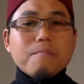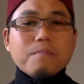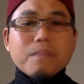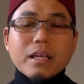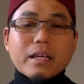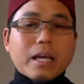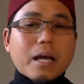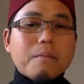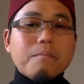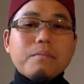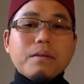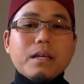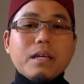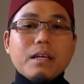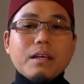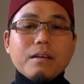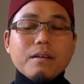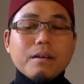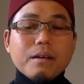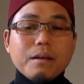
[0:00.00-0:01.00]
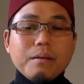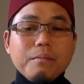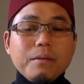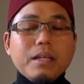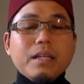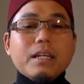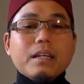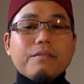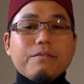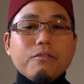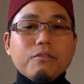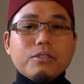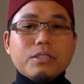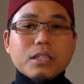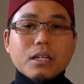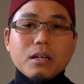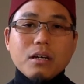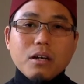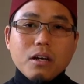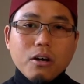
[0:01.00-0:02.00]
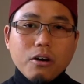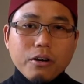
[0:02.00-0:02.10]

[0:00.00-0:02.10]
it can be immediate future